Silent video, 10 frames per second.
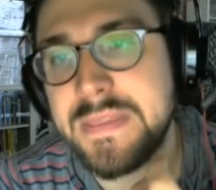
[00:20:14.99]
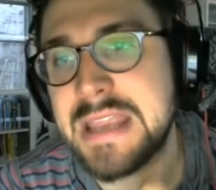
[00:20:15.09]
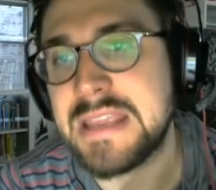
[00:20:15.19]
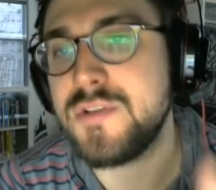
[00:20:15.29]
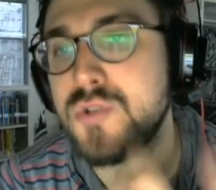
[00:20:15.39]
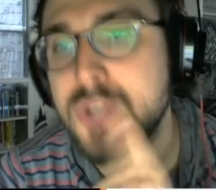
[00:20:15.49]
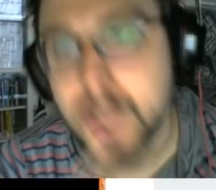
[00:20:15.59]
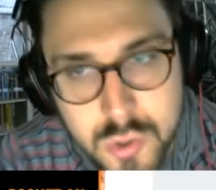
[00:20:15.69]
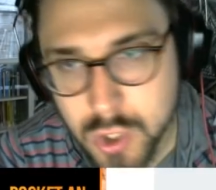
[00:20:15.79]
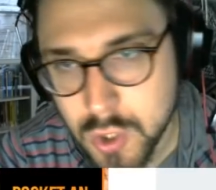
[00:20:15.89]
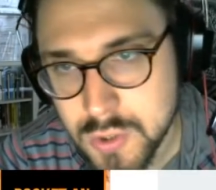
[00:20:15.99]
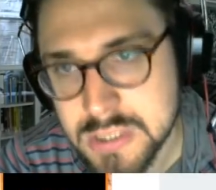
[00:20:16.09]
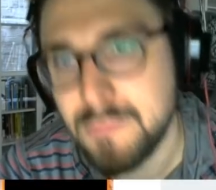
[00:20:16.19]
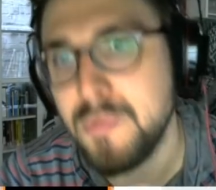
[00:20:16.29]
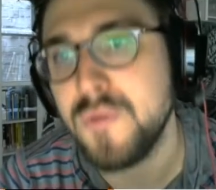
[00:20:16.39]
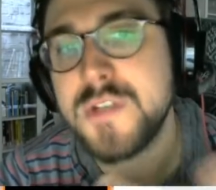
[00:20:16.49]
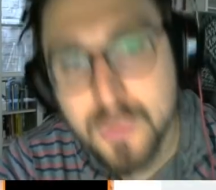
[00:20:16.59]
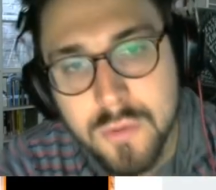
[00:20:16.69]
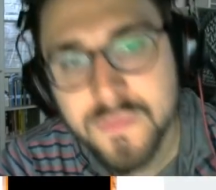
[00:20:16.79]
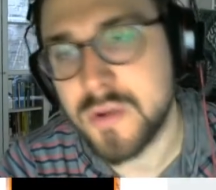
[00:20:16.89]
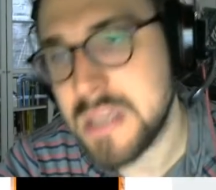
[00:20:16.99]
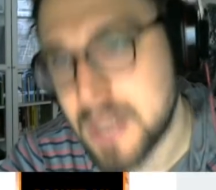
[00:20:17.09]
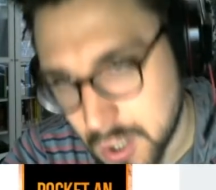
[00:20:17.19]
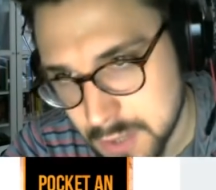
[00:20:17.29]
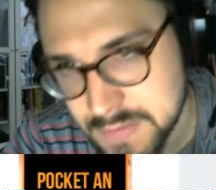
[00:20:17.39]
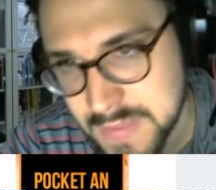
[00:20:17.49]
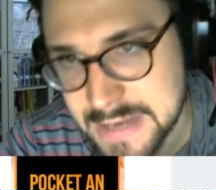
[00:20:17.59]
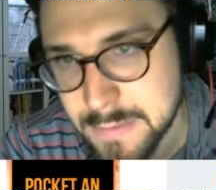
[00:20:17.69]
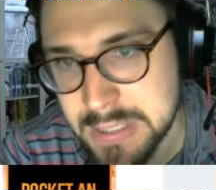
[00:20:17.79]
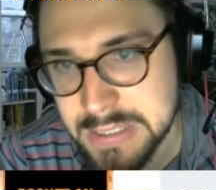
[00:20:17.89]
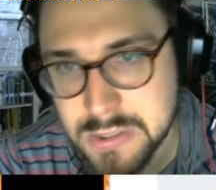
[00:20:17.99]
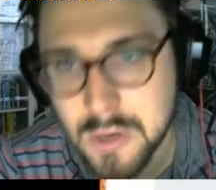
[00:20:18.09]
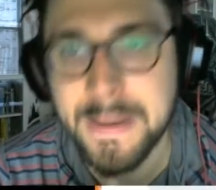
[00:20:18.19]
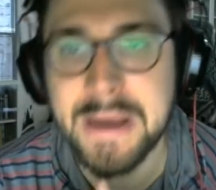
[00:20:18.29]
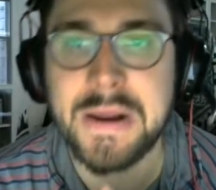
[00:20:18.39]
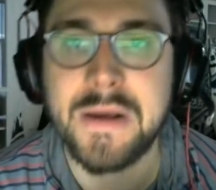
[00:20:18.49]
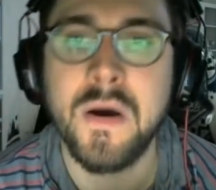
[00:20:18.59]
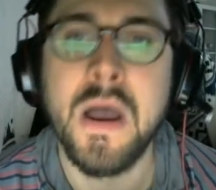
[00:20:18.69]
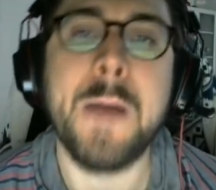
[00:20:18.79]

that gives you 2 turns to remove 2 of their key cards at the end of the discard pile.